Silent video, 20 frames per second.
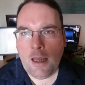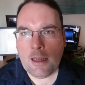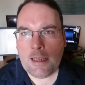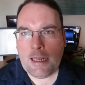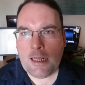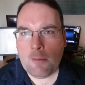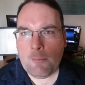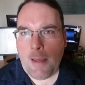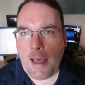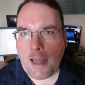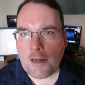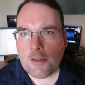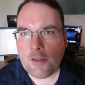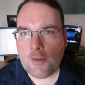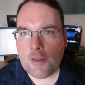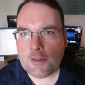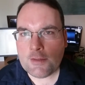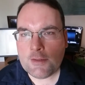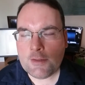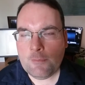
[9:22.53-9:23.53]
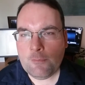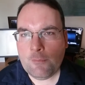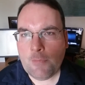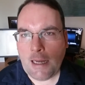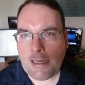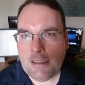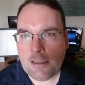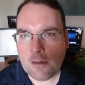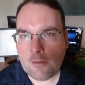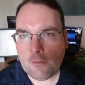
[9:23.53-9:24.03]
getting back to this
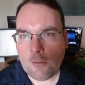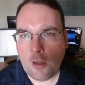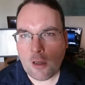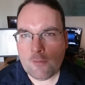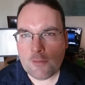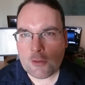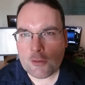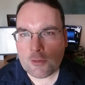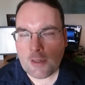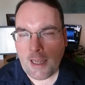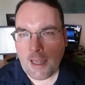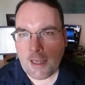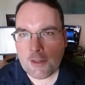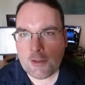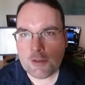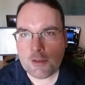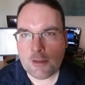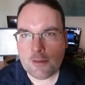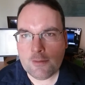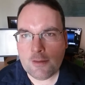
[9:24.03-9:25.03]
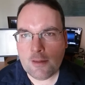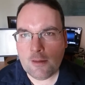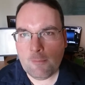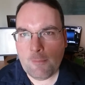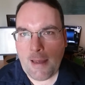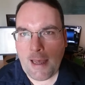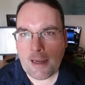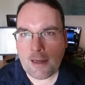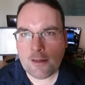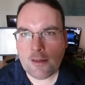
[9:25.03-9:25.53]
idea of law of attraction and
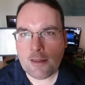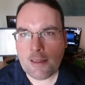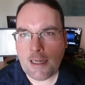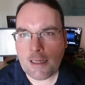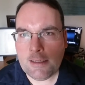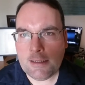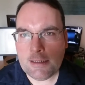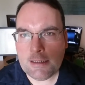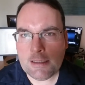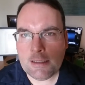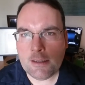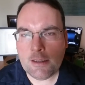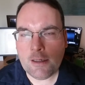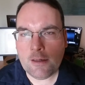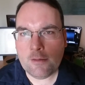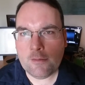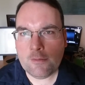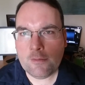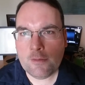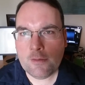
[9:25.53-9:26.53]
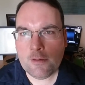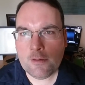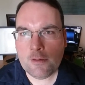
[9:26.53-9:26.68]
back into the idea of